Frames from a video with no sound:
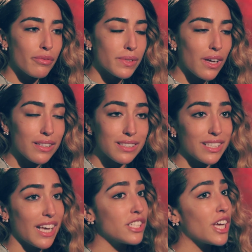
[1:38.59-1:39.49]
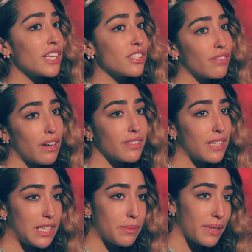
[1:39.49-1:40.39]
started to get chased around
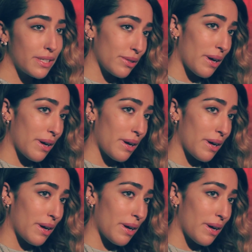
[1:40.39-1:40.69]
Sainsbury's or